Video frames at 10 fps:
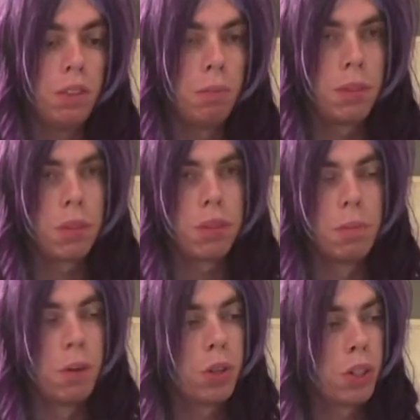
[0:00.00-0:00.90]
But the
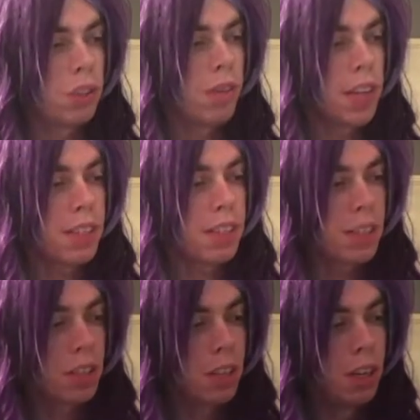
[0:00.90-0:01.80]
most
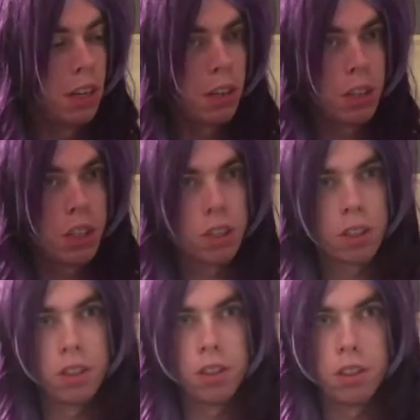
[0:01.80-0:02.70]
fastest creature
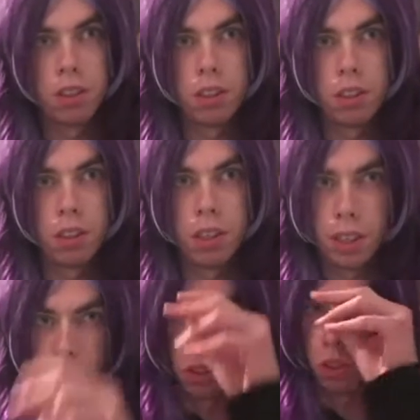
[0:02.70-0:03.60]

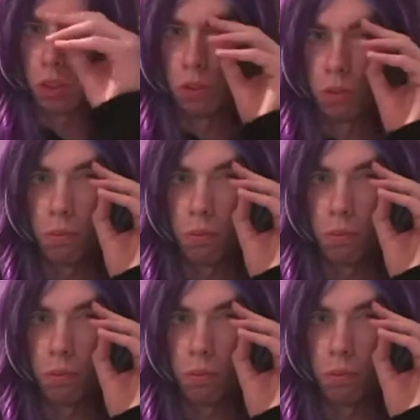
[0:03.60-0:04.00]
in the whole